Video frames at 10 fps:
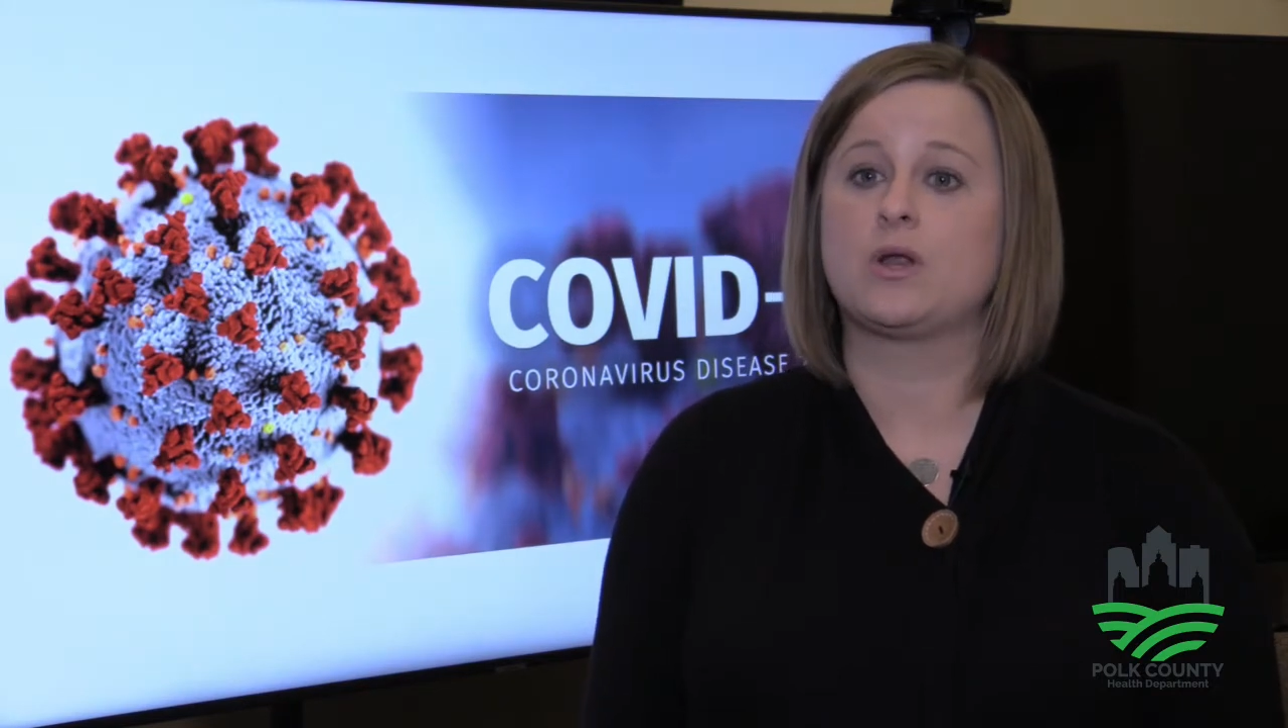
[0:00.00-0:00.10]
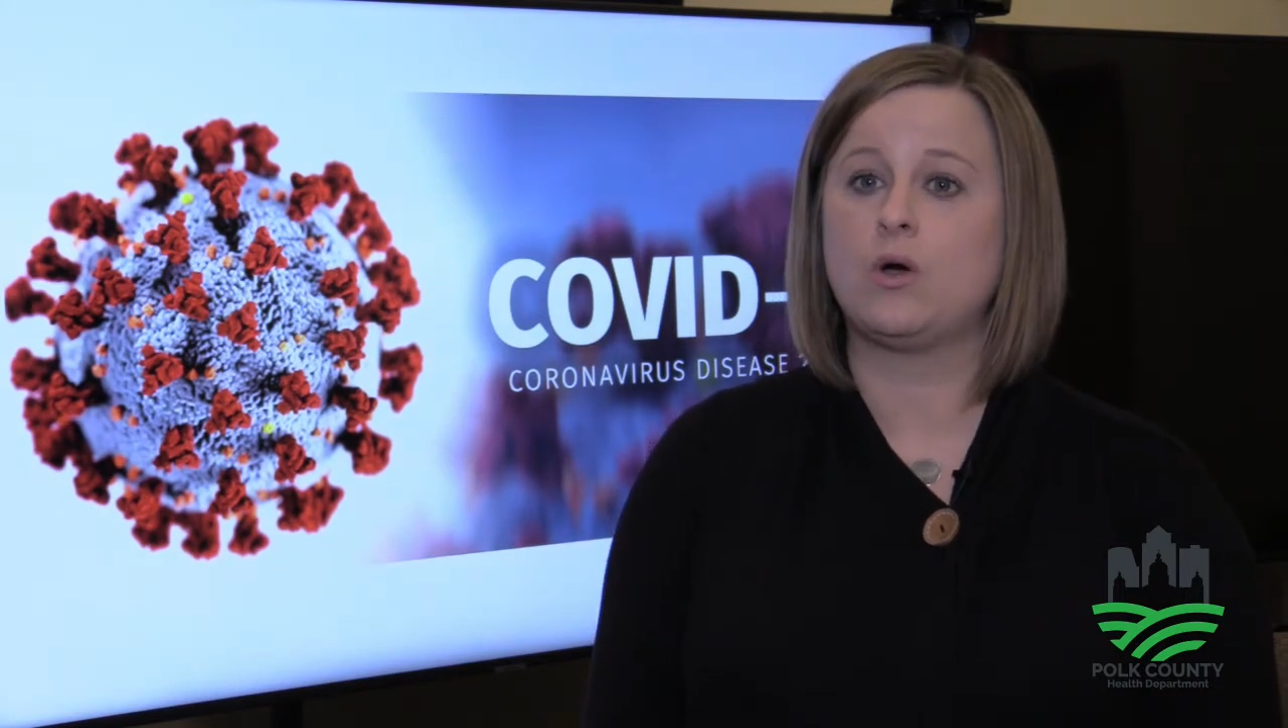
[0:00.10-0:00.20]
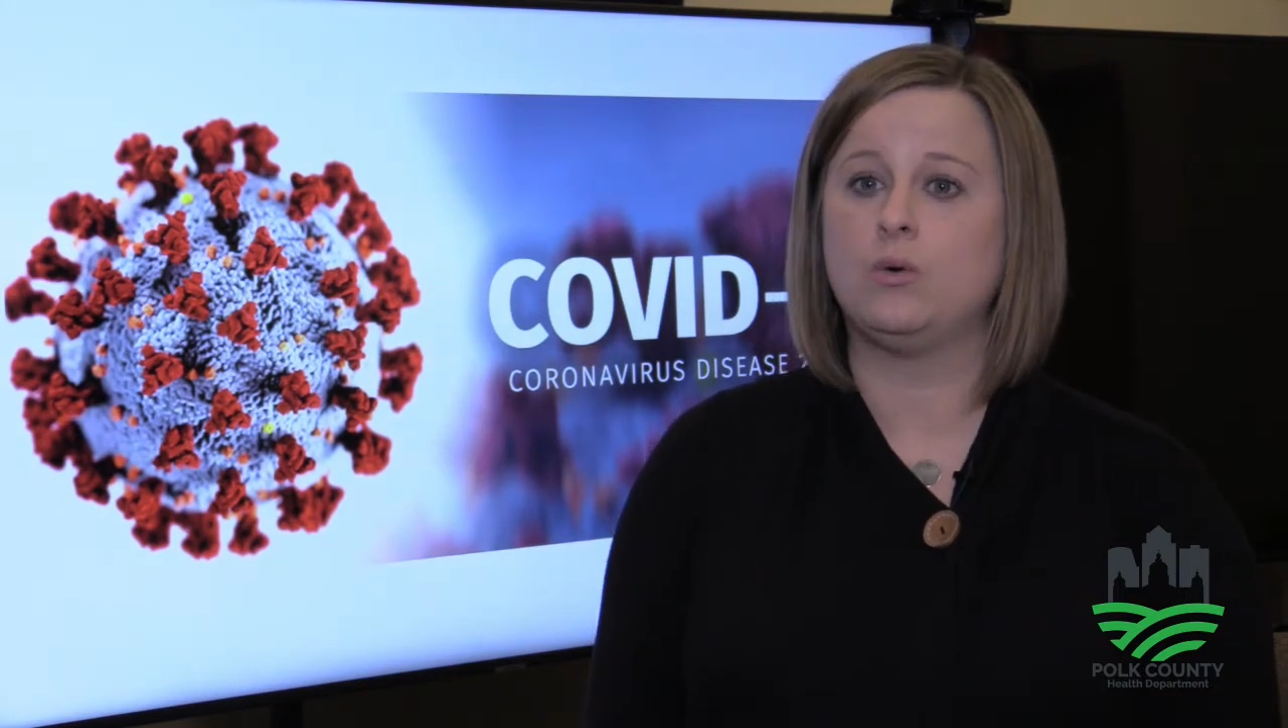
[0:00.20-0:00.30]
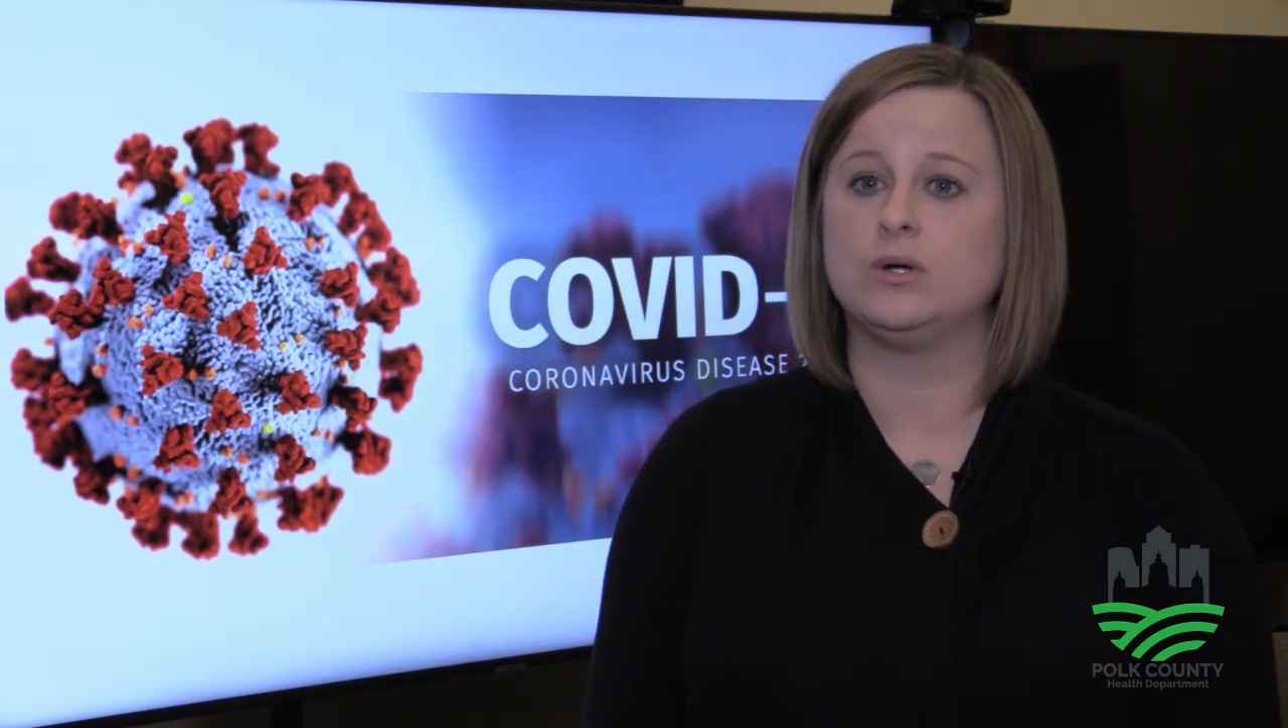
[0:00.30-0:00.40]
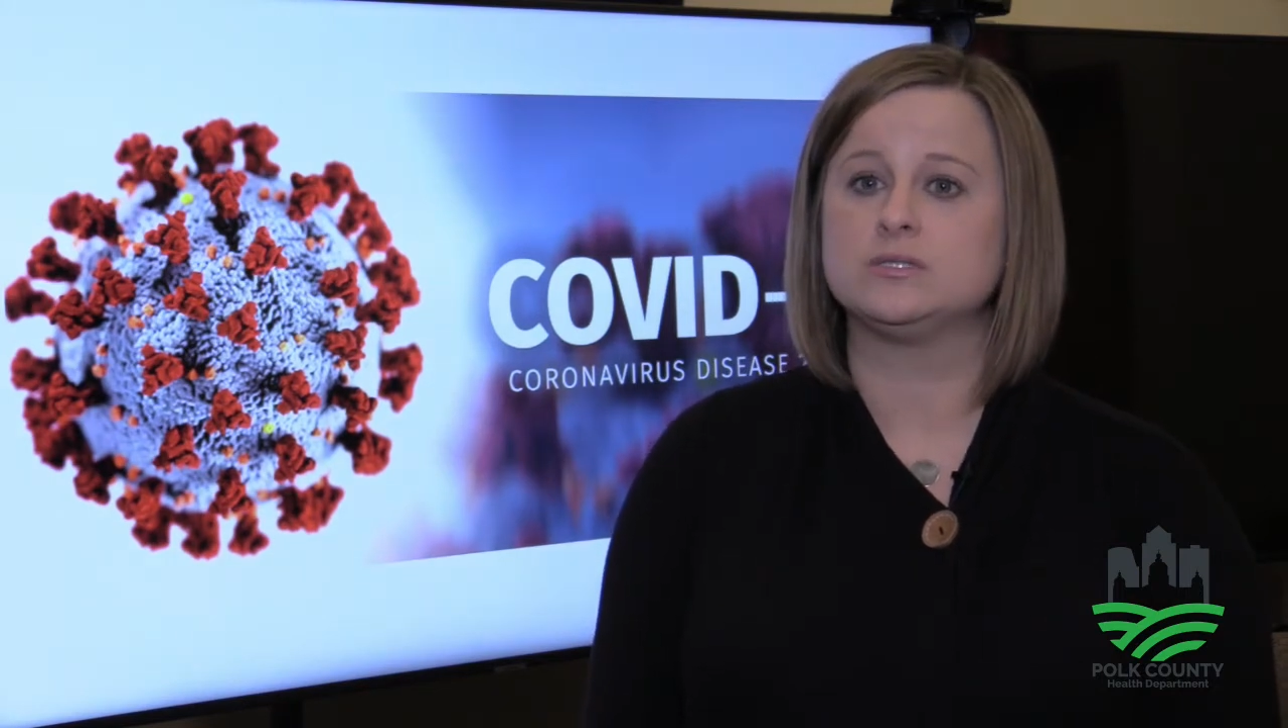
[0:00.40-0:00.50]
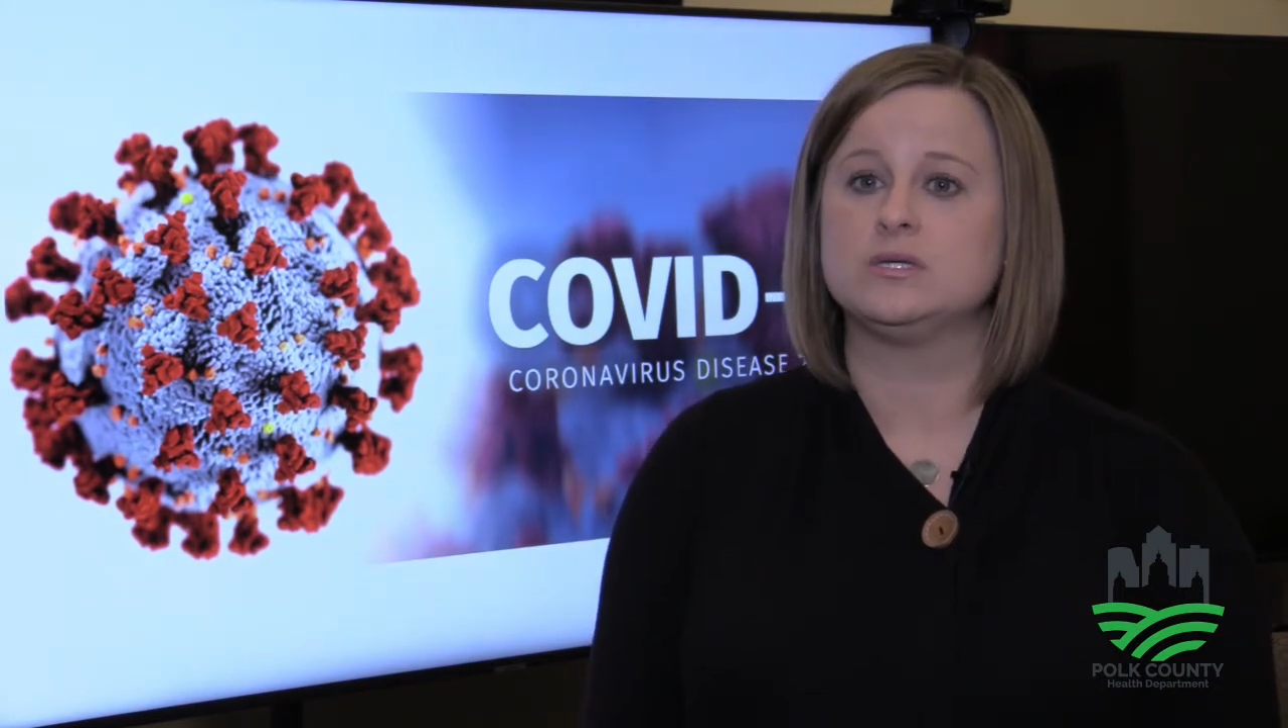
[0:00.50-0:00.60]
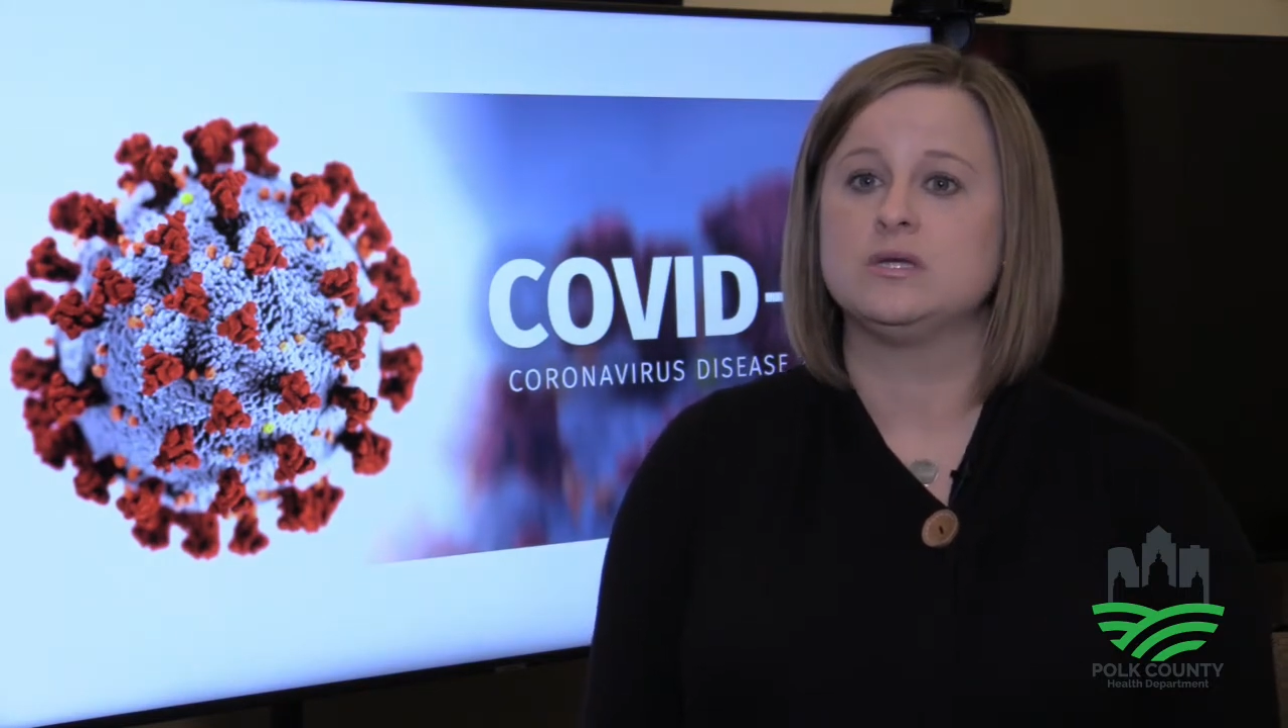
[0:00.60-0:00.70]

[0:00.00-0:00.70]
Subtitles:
cold.